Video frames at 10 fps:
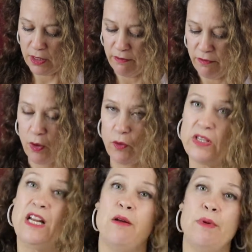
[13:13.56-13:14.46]
involves.
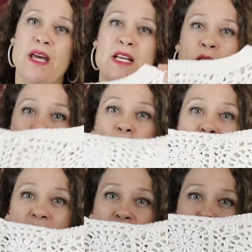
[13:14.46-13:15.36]
Anyway, but
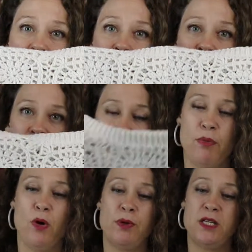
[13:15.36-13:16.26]
that's a very
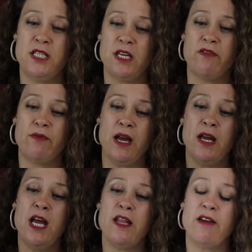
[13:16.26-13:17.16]
popular design from that.
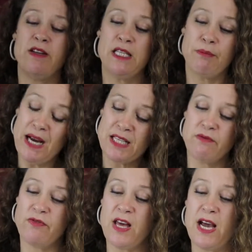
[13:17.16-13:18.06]
There isn't a
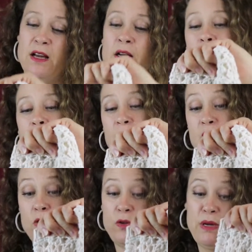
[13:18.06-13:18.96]
pattern for that. There
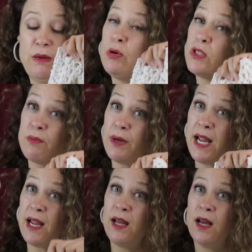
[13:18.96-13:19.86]
could be
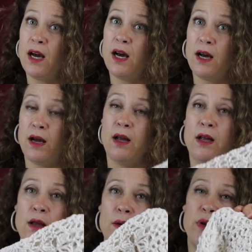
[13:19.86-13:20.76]
possibly, but
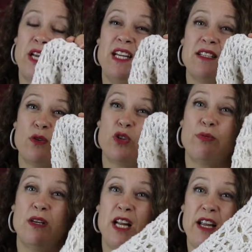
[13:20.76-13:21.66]
it is
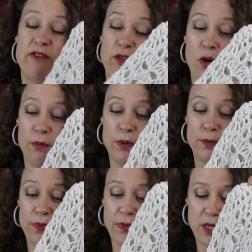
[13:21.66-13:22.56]
ultimately from,
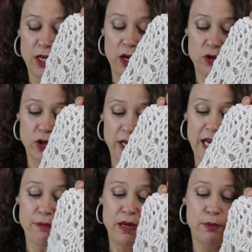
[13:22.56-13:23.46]
you know, trying to
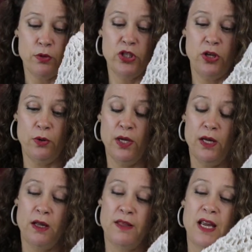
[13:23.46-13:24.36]
get people to
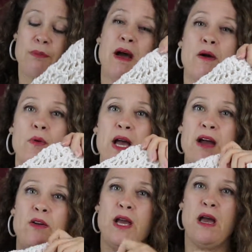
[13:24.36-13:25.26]
think about how
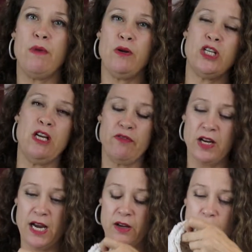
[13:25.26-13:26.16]
you get a motif and
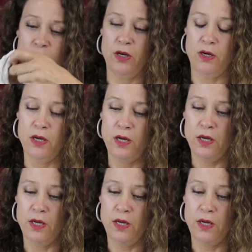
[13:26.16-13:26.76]
how you can